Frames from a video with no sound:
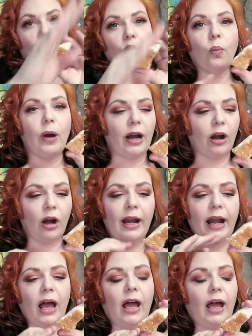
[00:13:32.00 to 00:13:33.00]
where
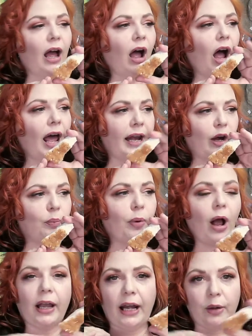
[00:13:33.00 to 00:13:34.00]
a hot air
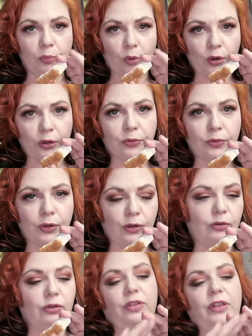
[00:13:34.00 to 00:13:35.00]
pocket had broken through the
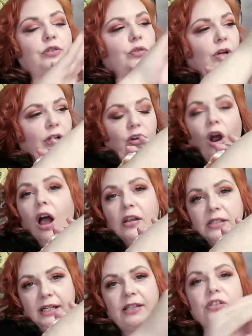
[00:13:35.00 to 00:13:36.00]
cathedral and
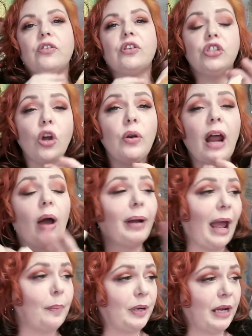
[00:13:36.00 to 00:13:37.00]
caused it. So that showed how it
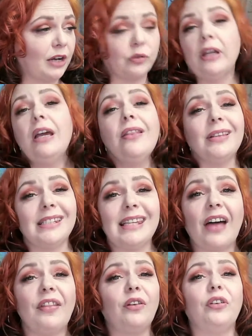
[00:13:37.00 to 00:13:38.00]
happened naturally. This is how
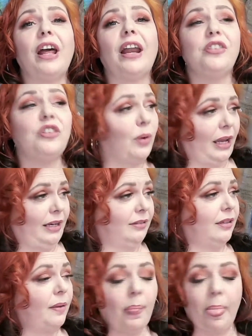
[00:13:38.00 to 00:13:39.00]
they learned how to do it. Well,
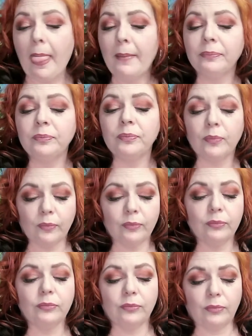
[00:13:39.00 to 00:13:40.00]
and it used to look,
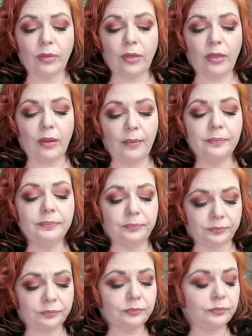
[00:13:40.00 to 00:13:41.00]
there were some
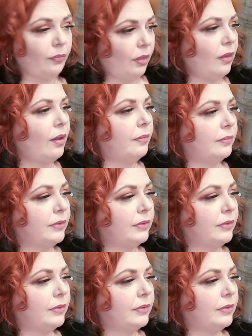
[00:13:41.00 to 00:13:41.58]
natural specimens that